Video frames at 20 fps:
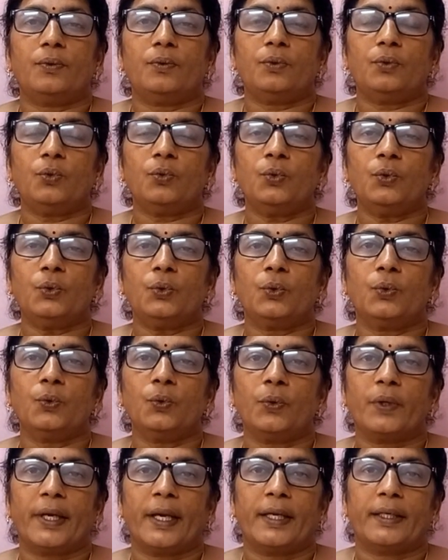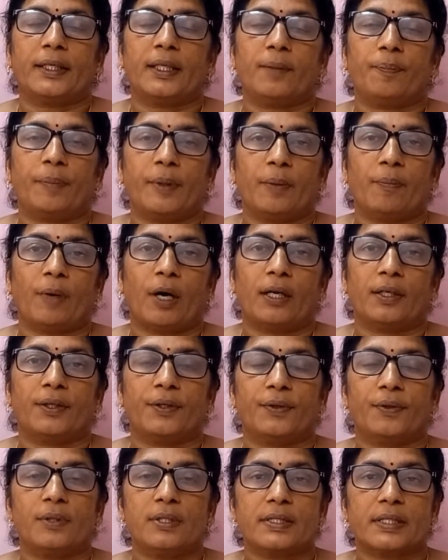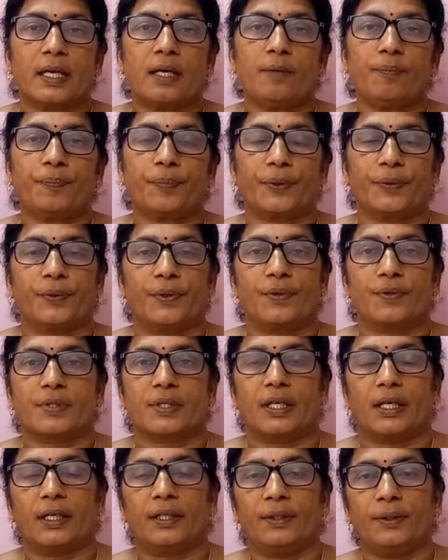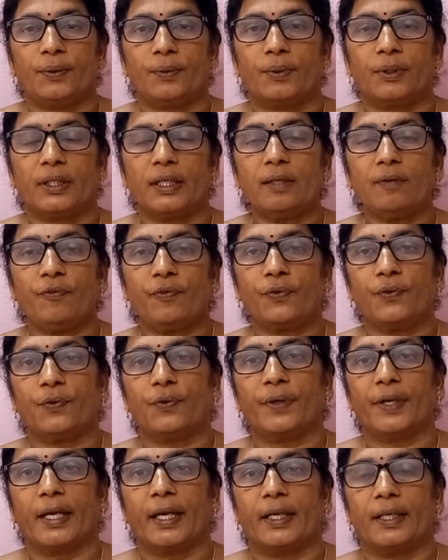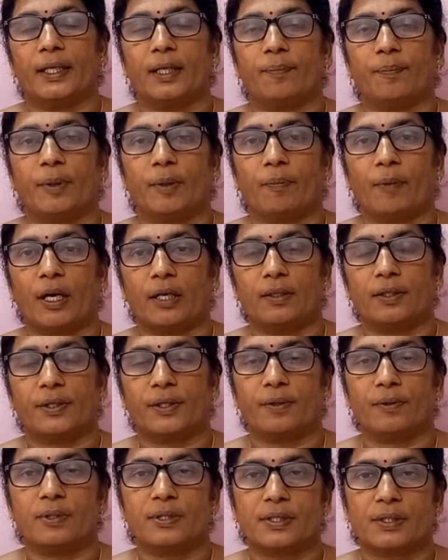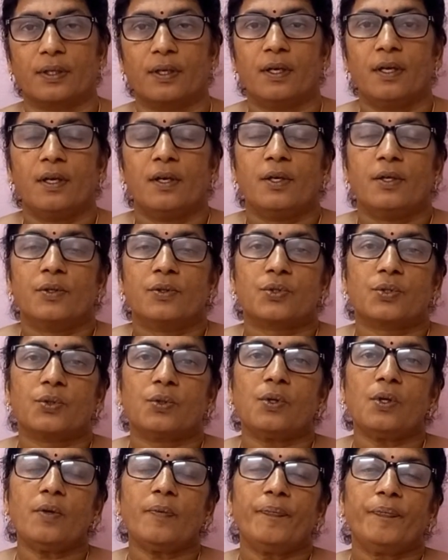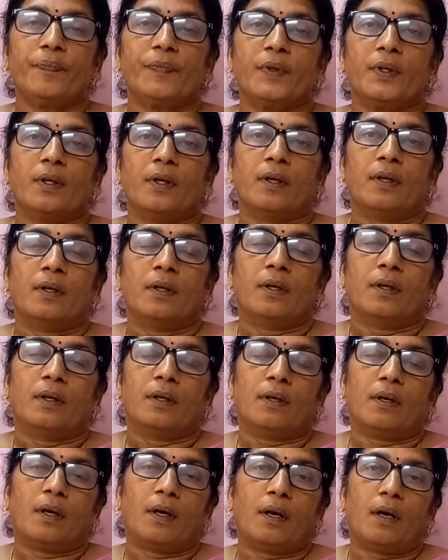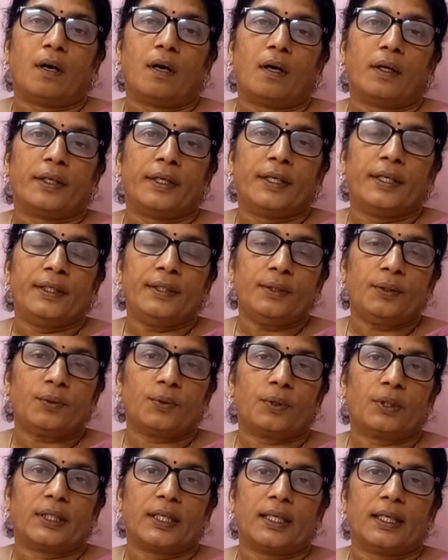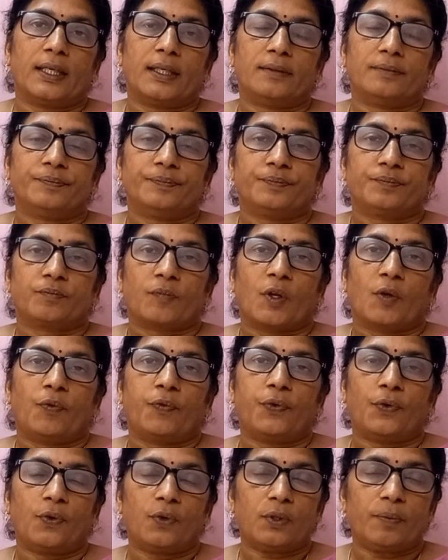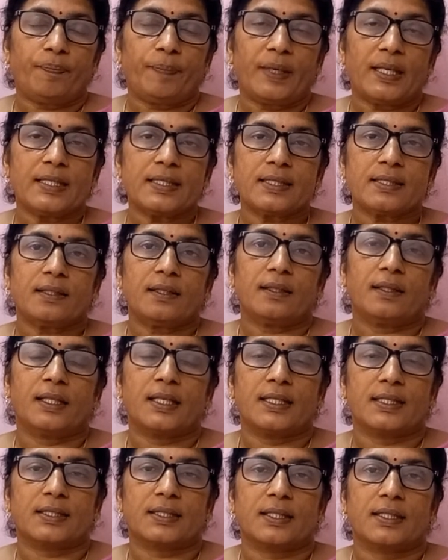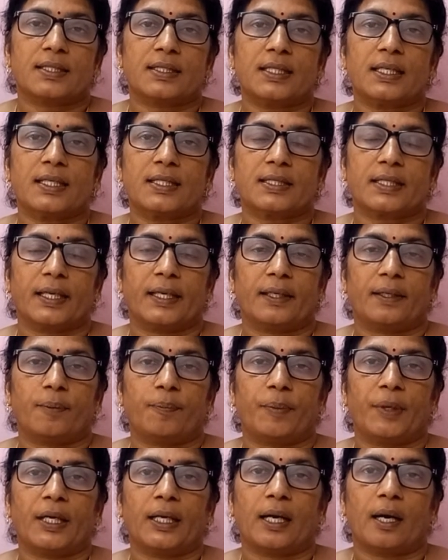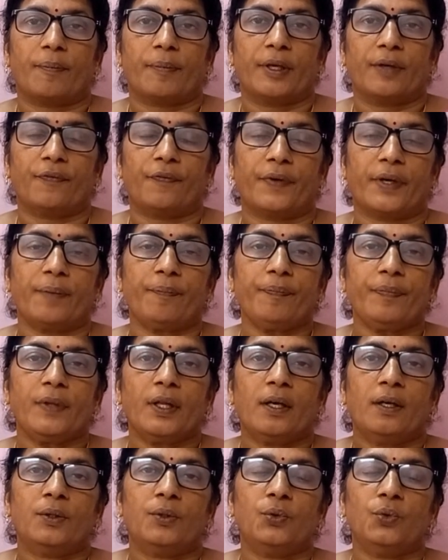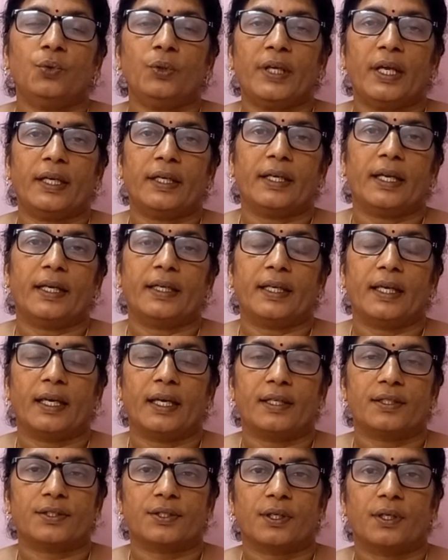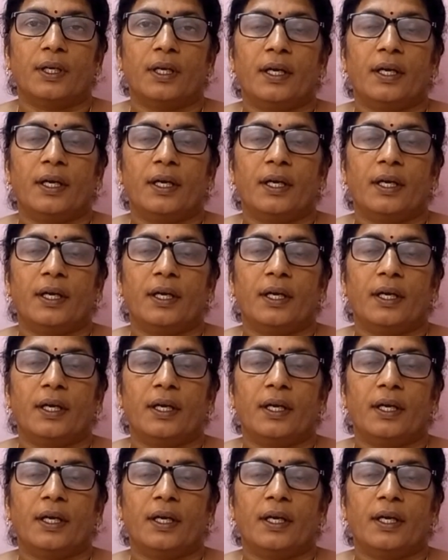2 ATP molecules are produced. In total 4 ATP molecules. So in total 4 plus this 6 ATP coming from 2 NADH,